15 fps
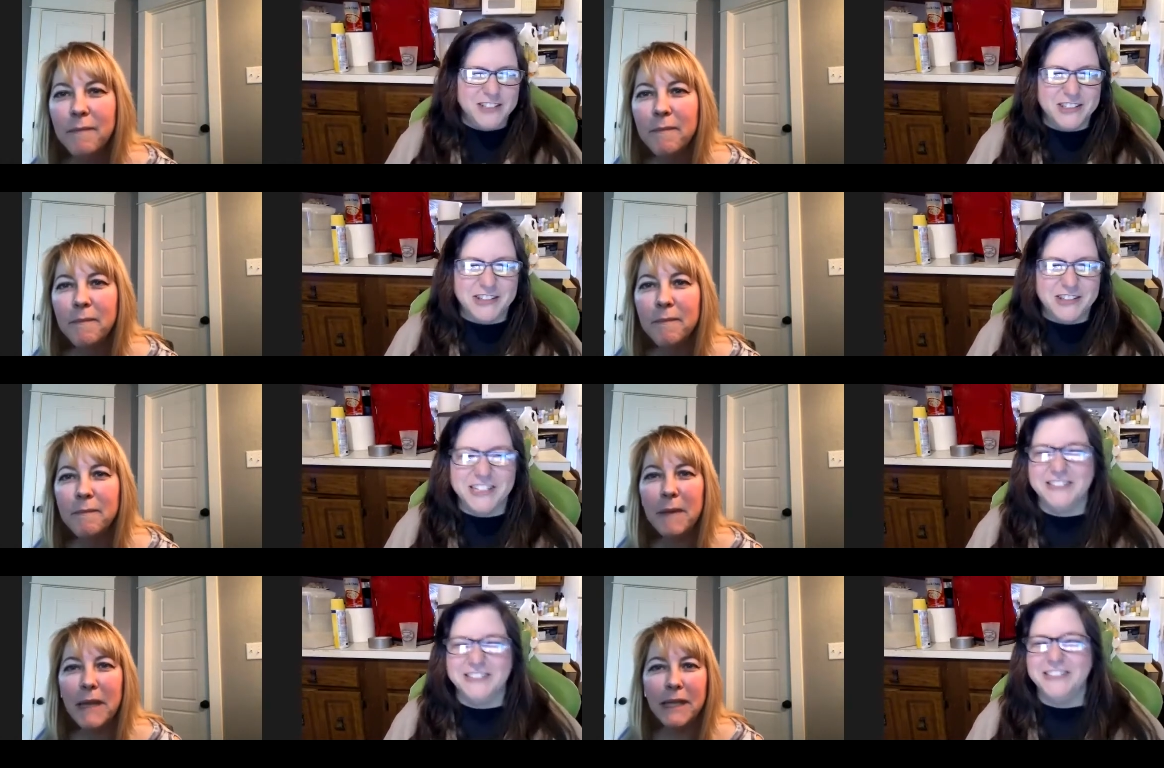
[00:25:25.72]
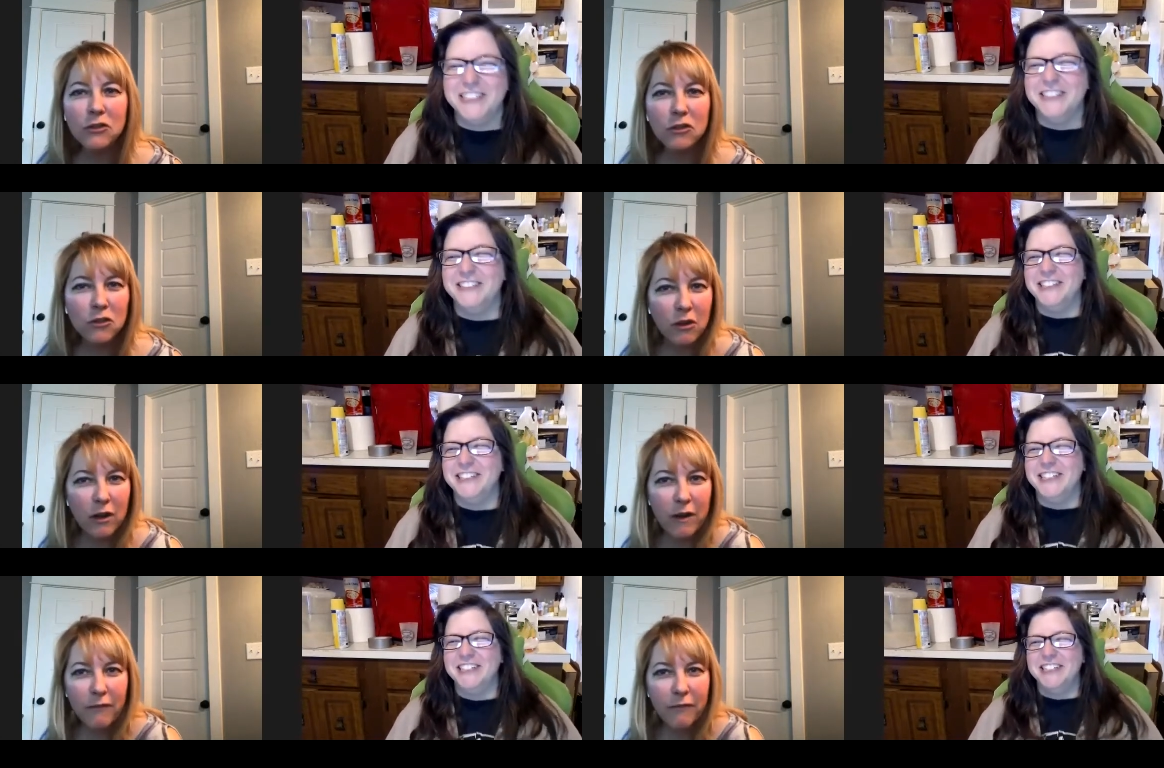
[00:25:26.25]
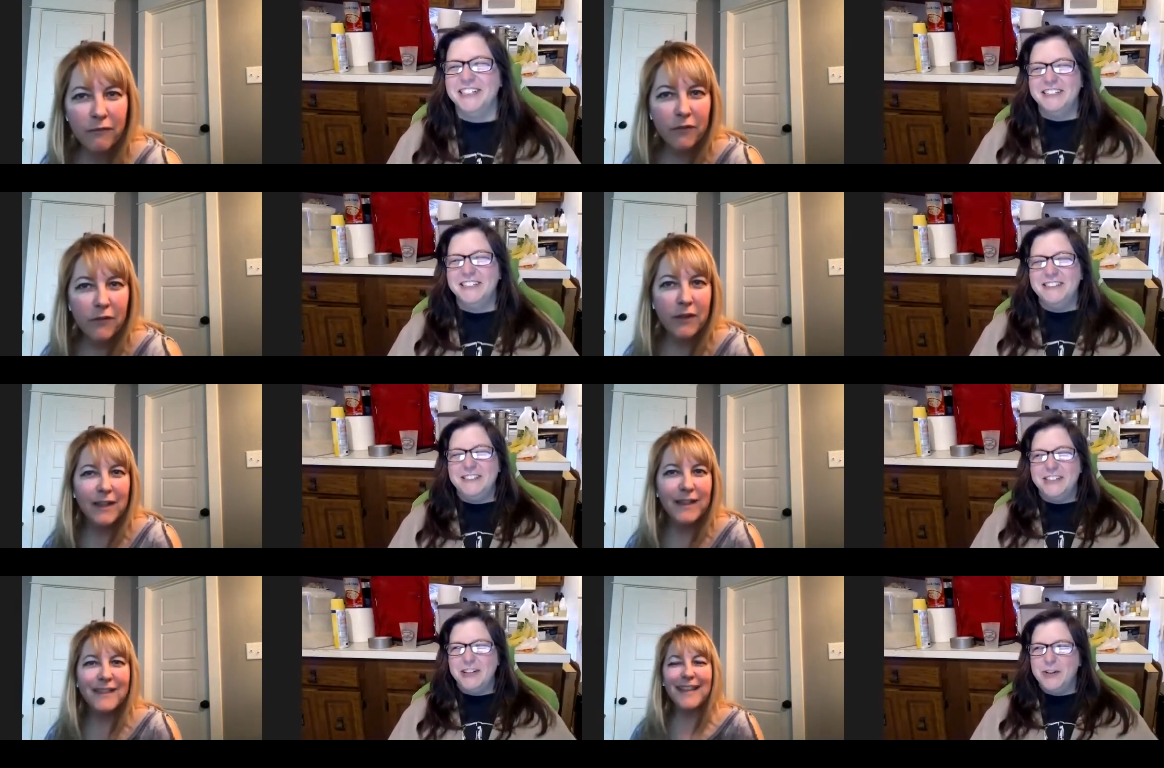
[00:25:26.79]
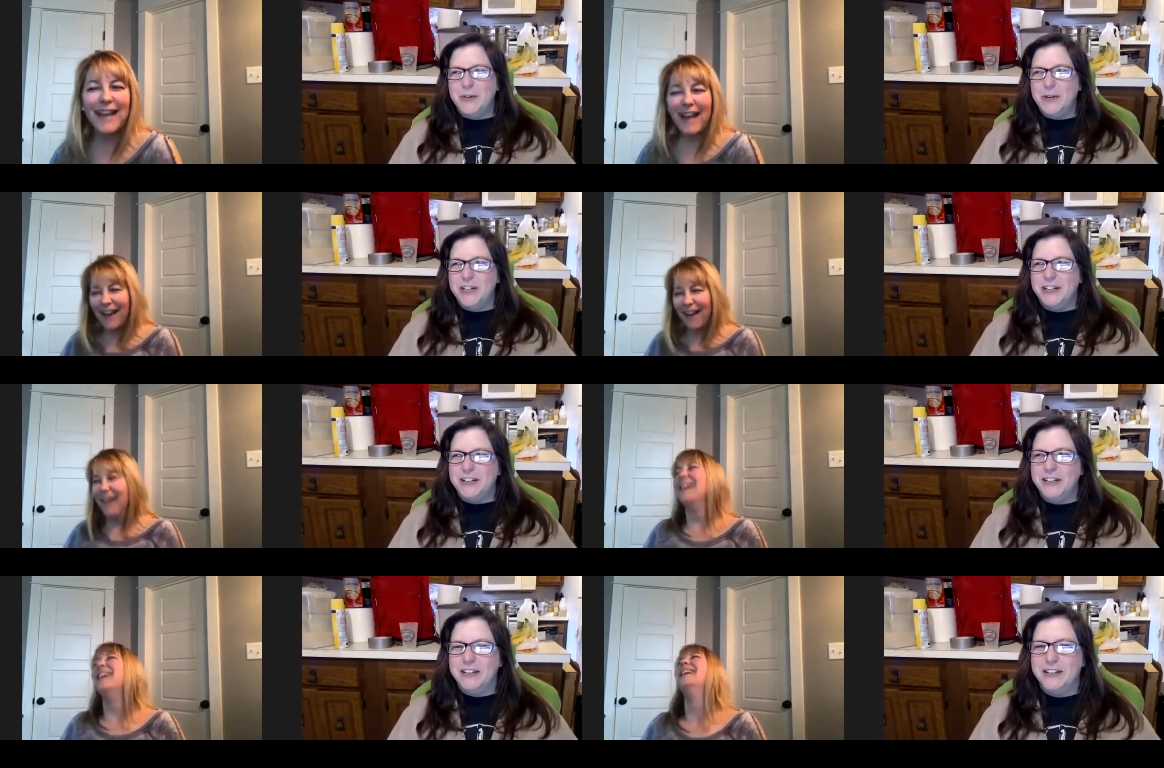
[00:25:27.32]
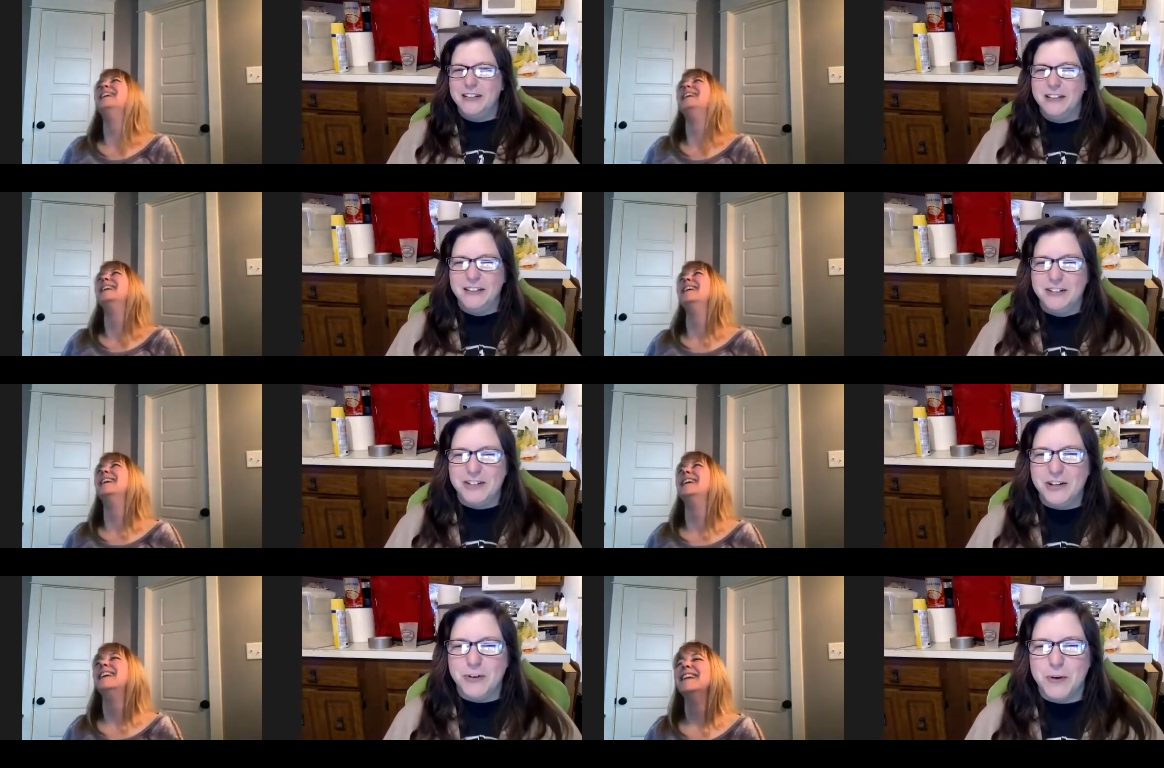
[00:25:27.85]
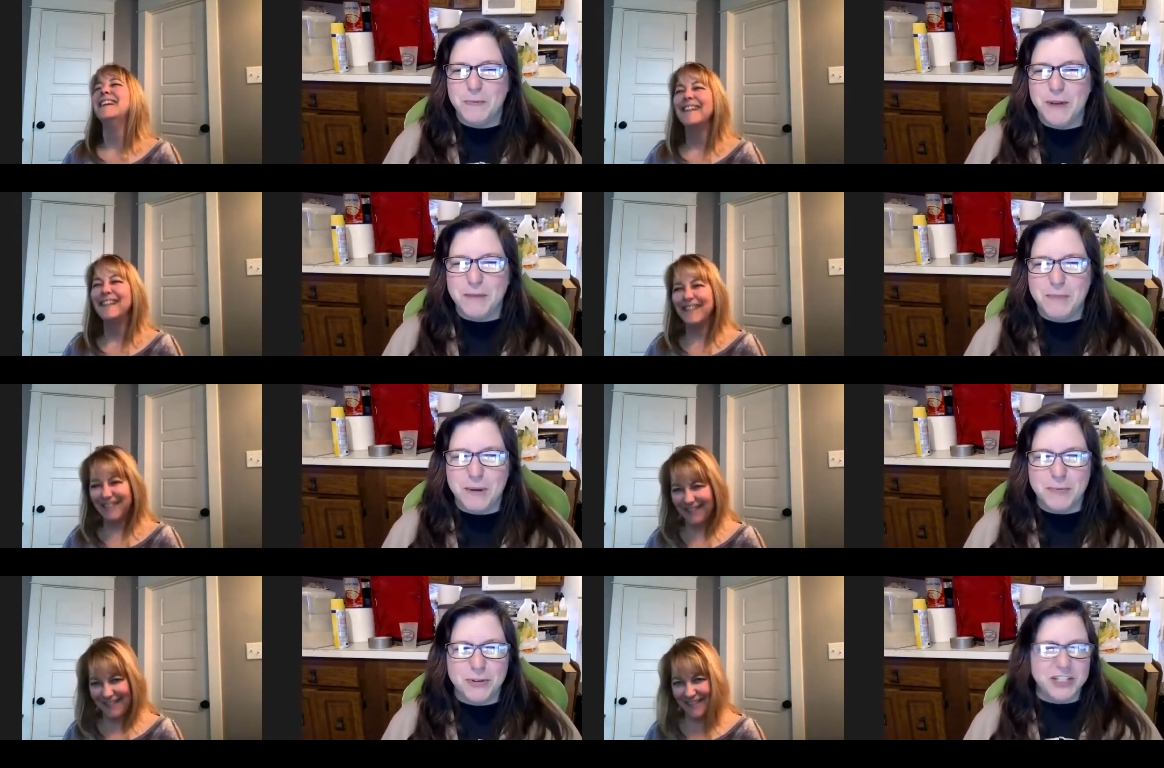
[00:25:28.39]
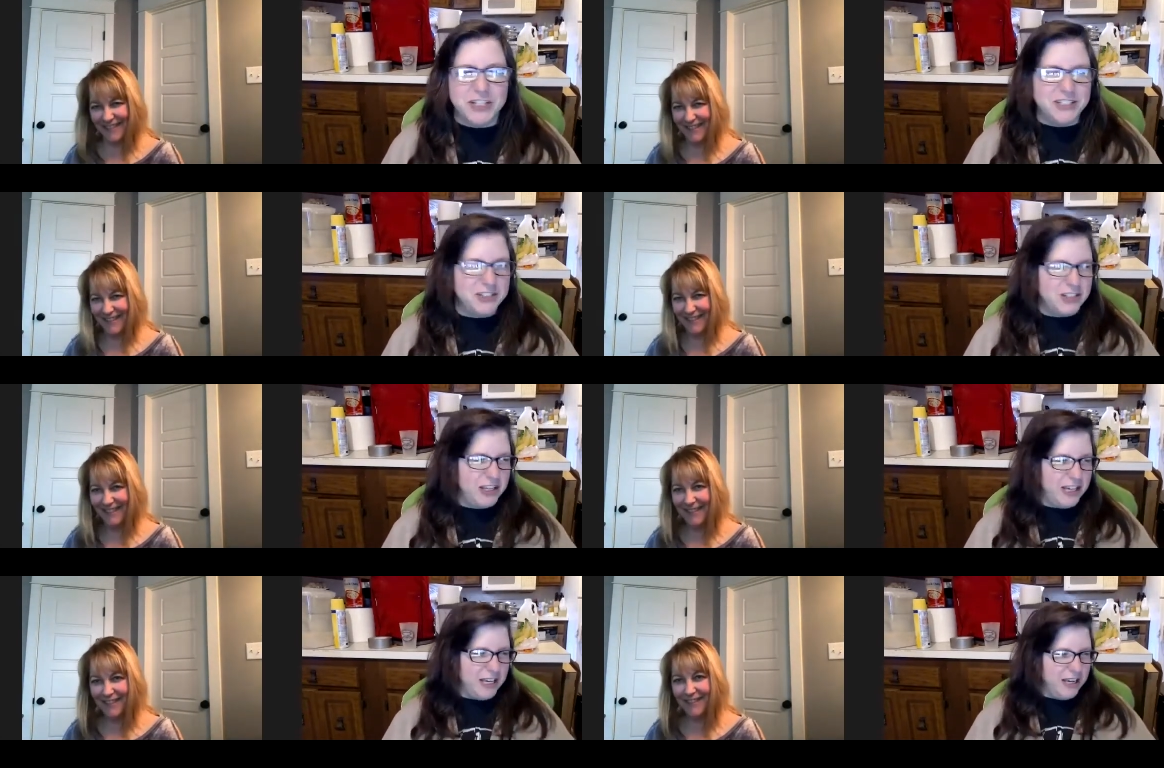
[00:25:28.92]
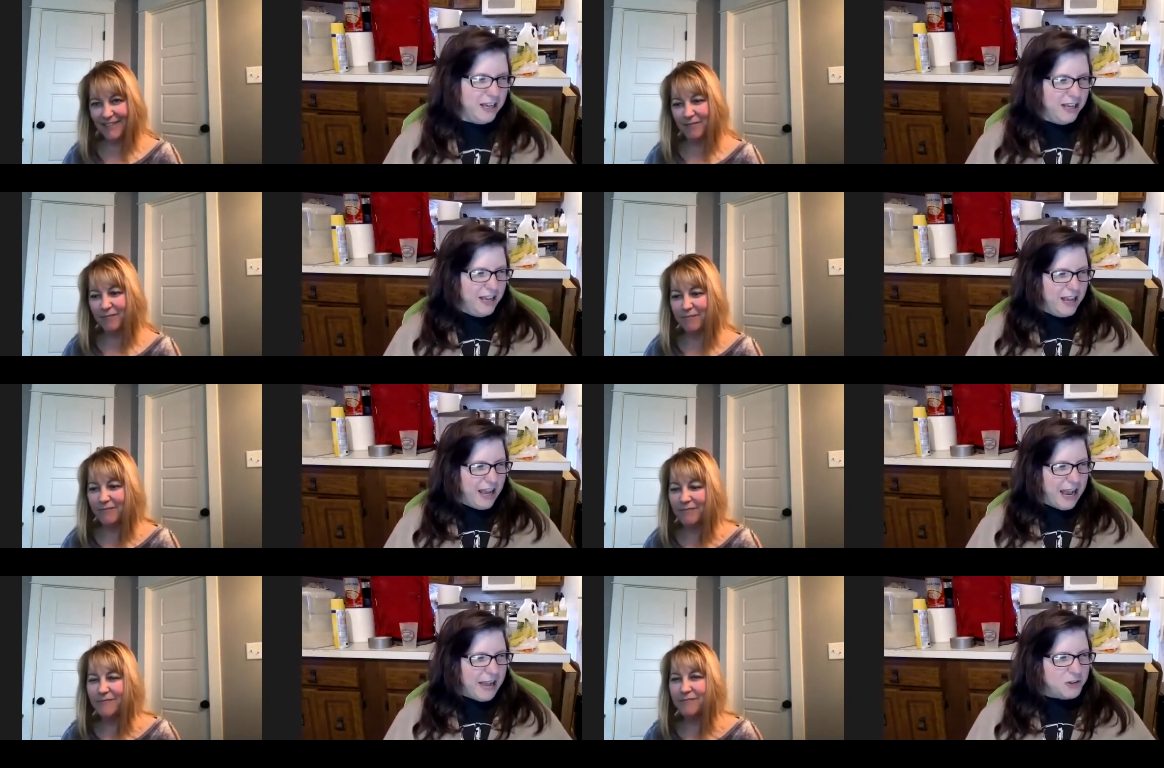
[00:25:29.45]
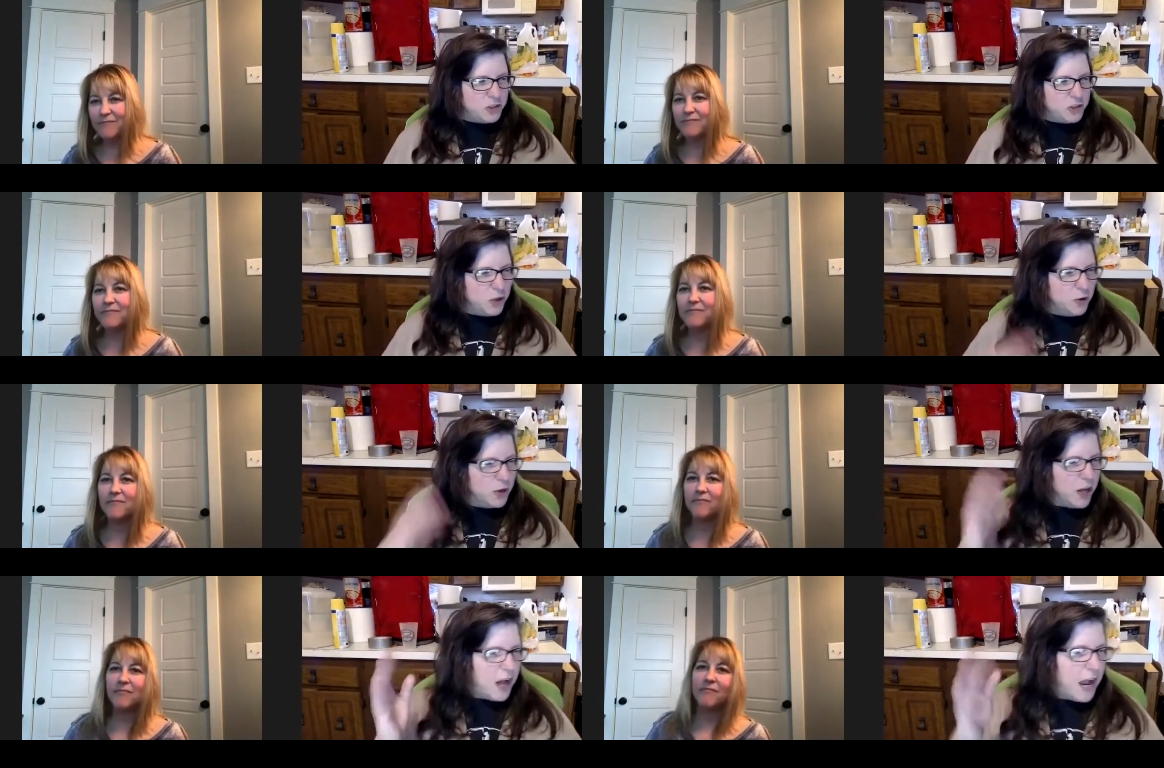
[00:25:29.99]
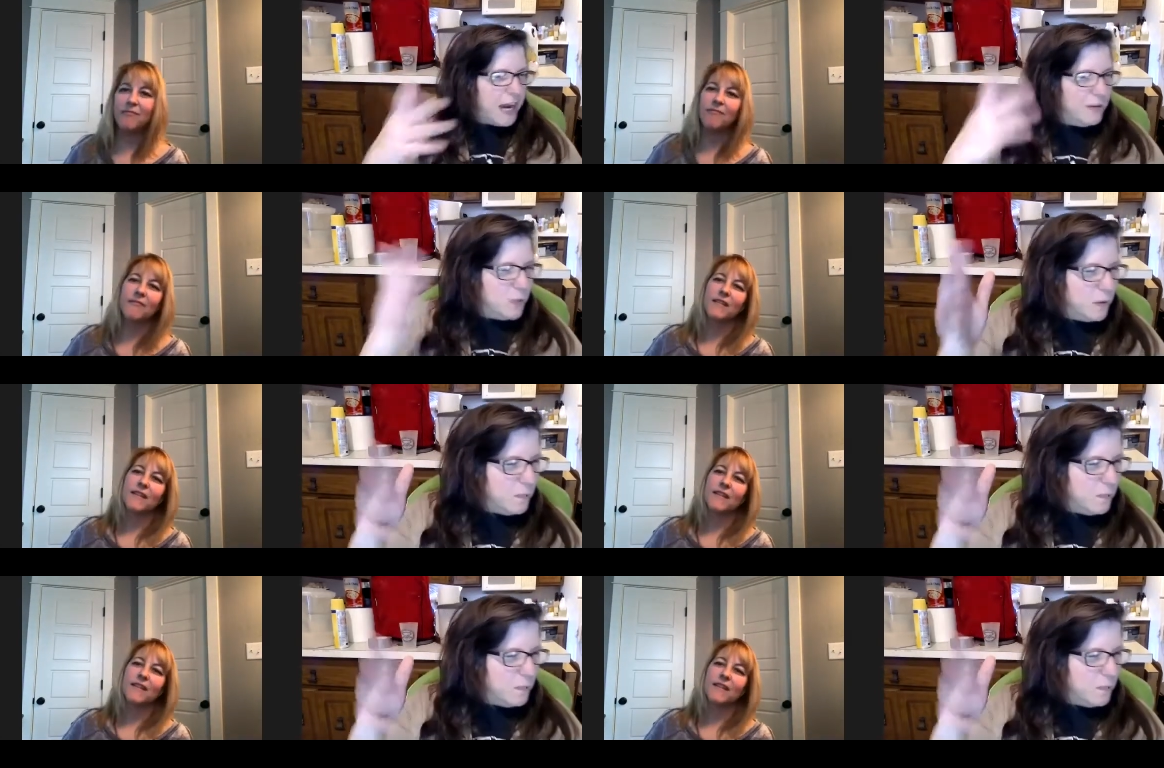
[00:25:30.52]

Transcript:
Speaker 1: like Main lately? Stuff. You know, yeah. what, you know what my memory is like? Ask your guide what